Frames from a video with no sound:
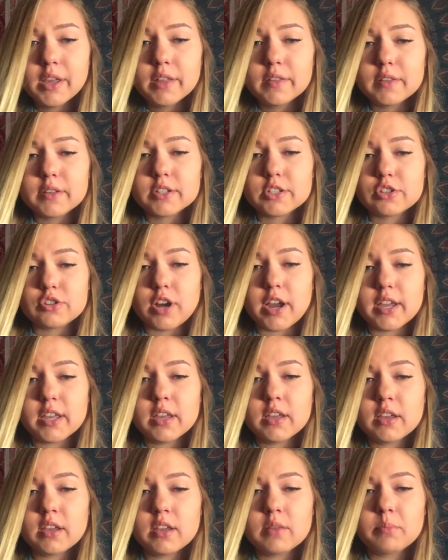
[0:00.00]
The
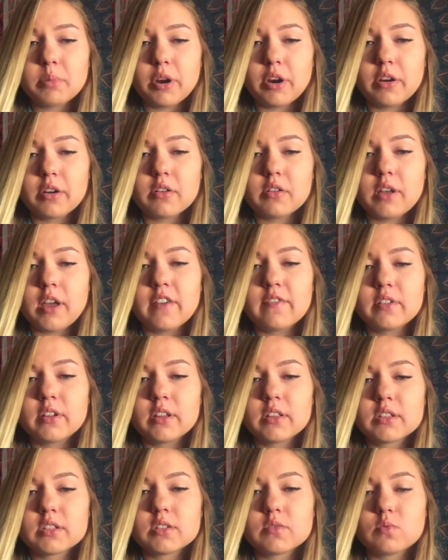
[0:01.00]
striking empirical
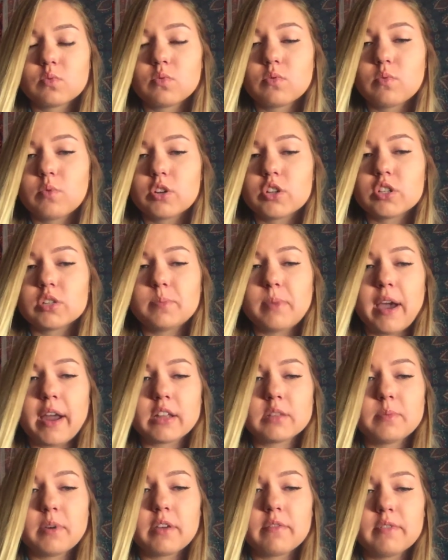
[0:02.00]
evidence, which is
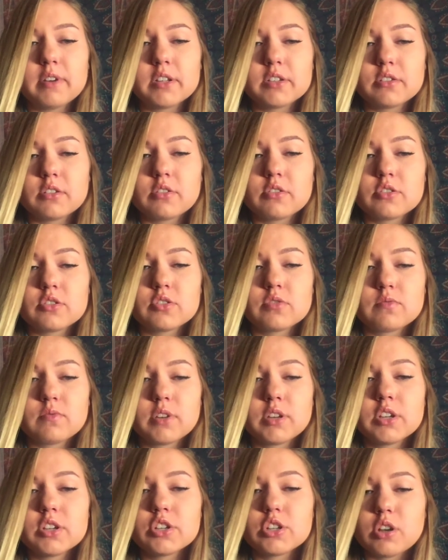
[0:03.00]
backed by research,
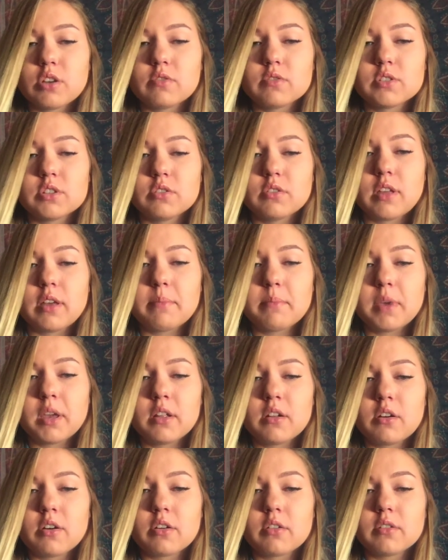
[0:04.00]
really shows you that men
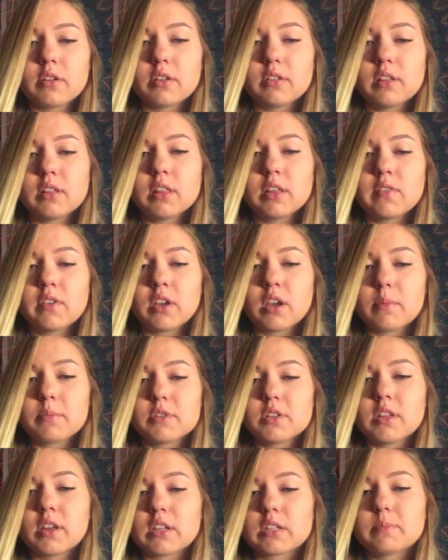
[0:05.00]
are clearly living up
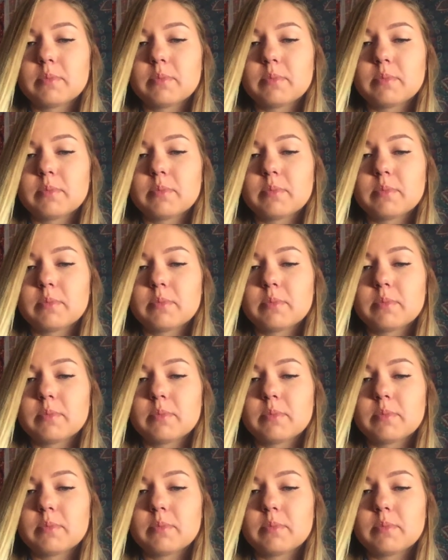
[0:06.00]
to the